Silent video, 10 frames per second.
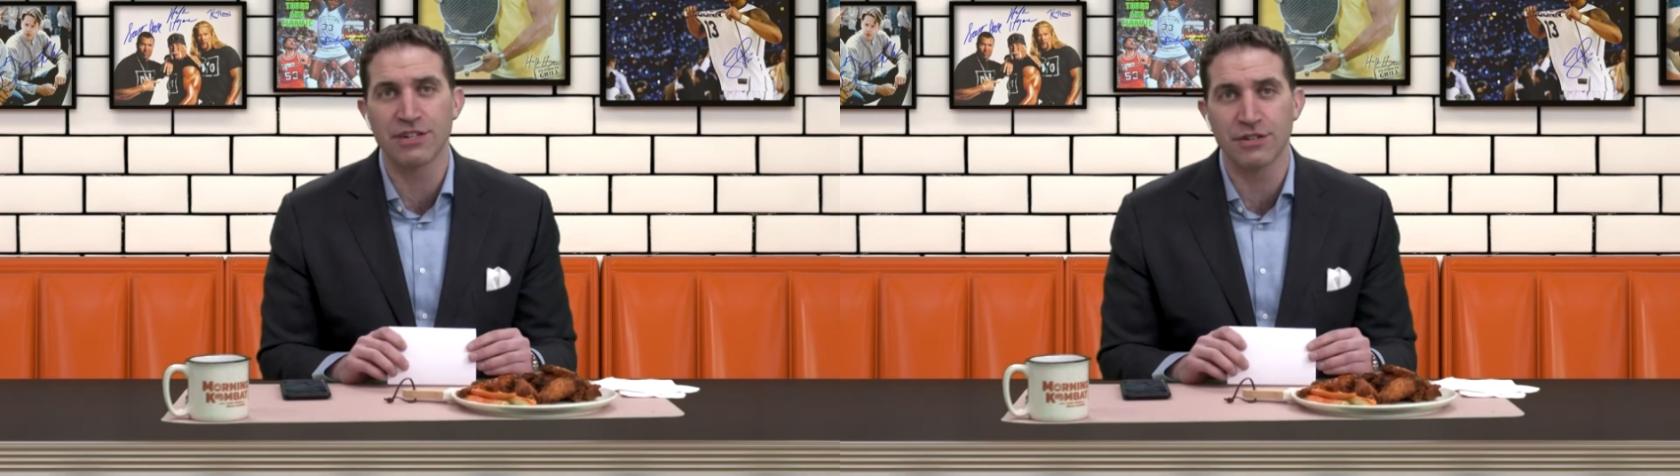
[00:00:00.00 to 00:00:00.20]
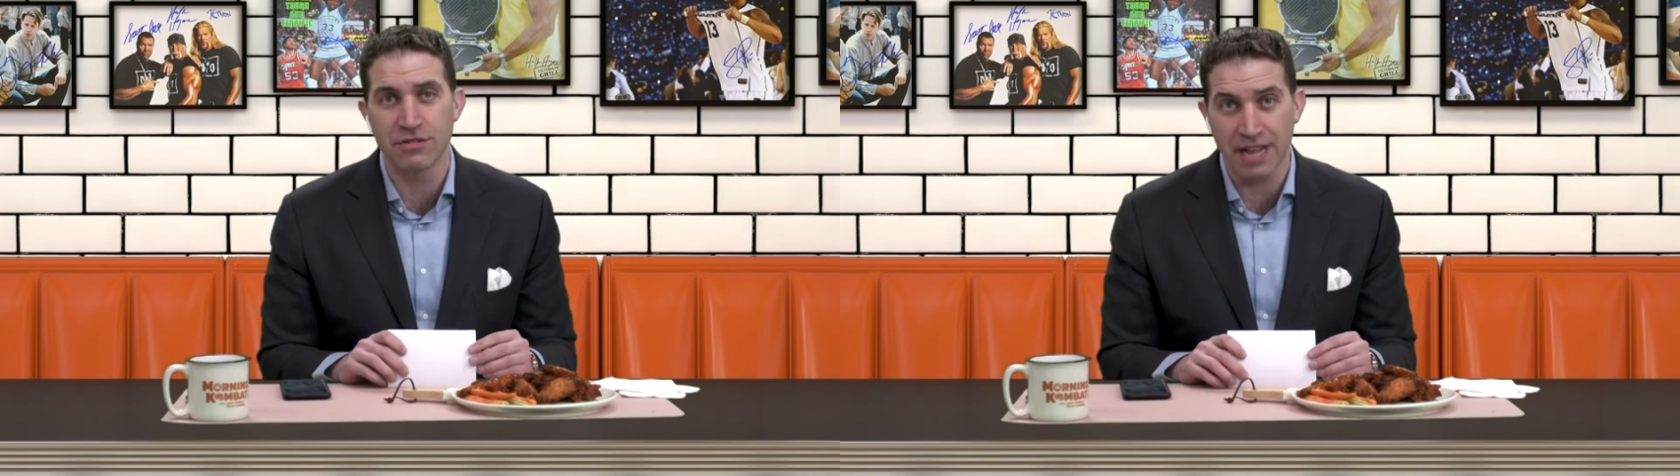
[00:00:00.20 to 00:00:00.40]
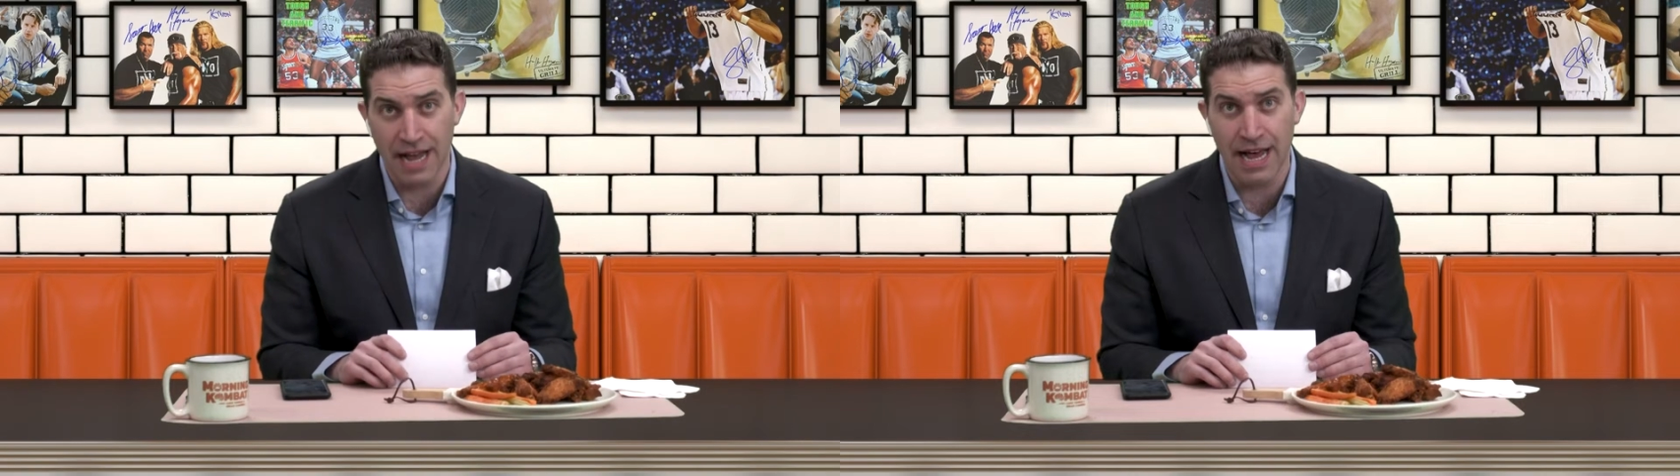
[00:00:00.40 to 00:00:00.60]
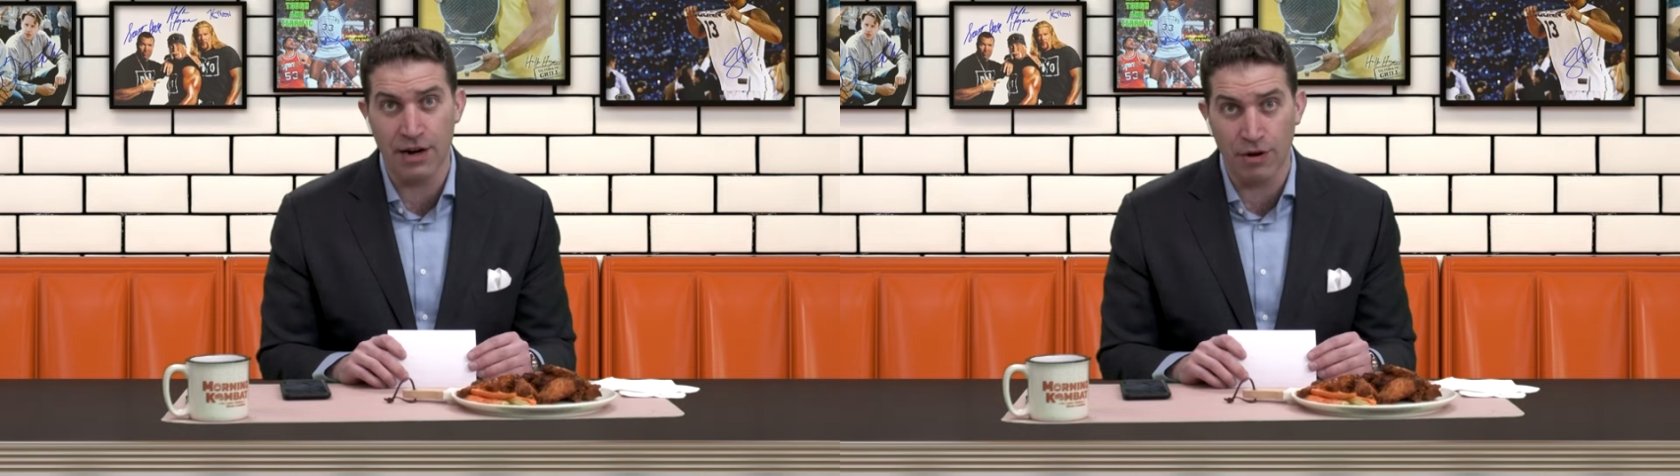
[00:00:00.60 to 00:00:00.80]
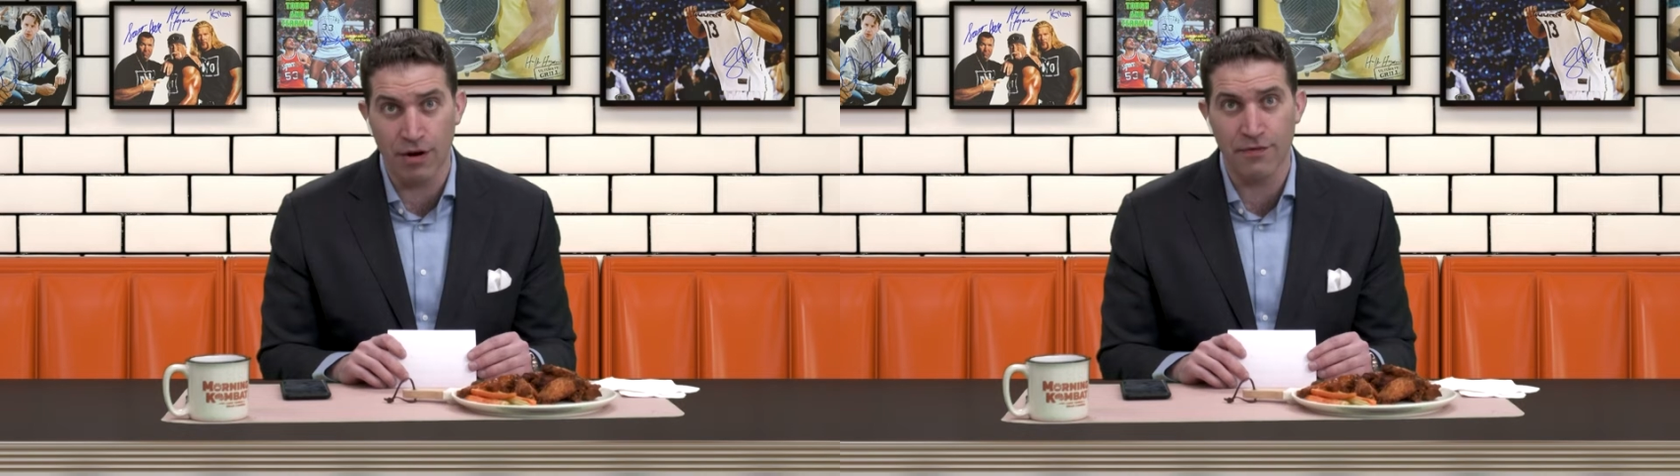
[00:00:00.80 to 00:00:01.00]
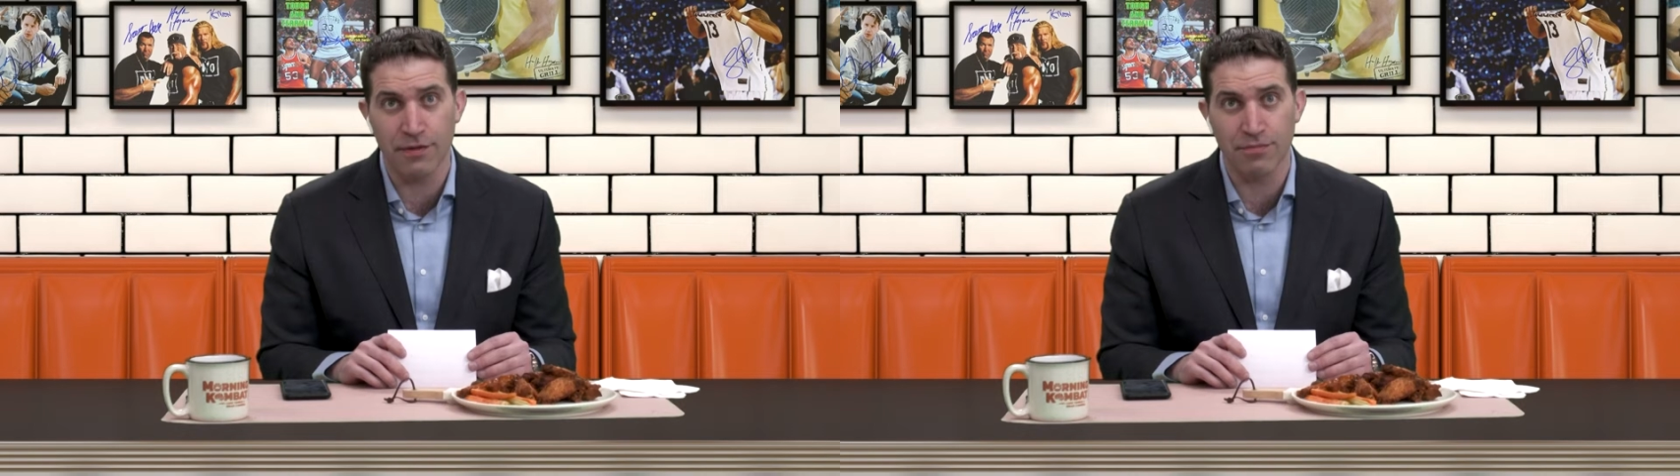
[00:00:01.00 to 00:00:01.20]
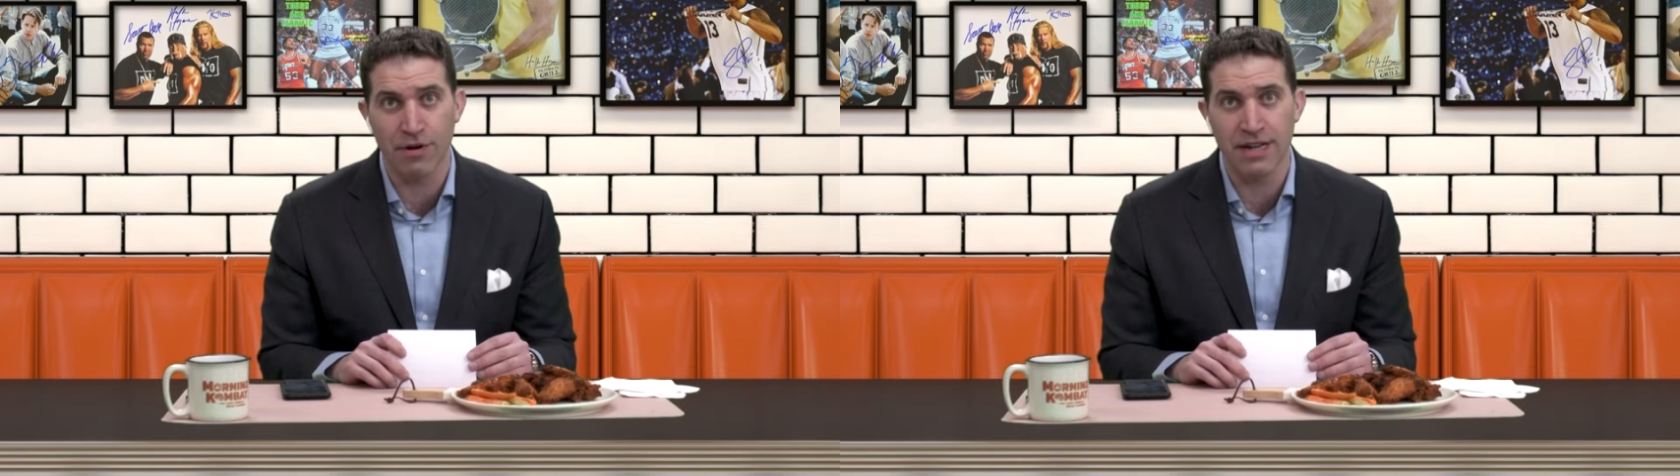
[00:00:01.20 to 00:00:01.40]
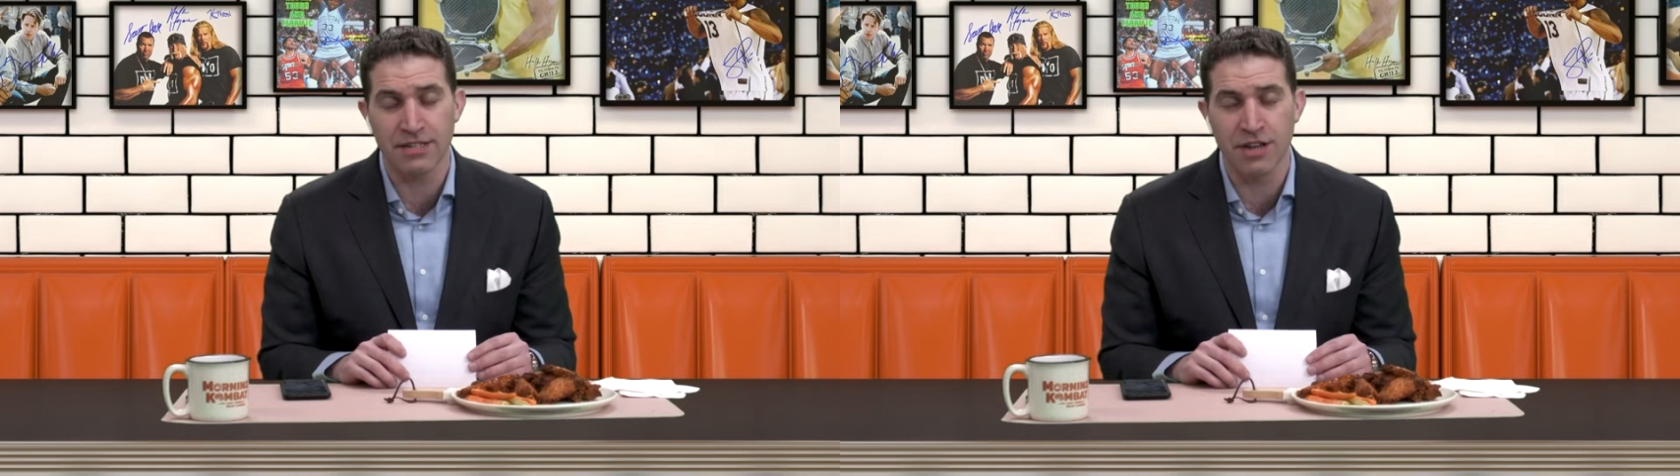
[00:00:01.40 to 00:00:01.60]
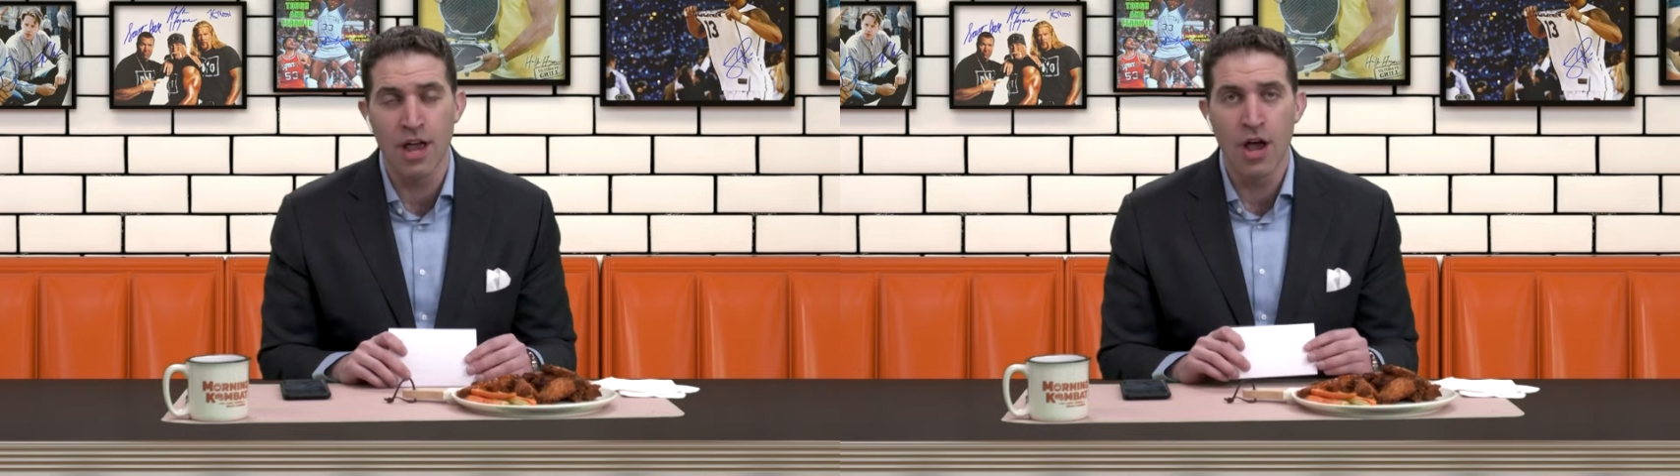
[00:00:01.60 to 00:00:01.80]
news hot off the press.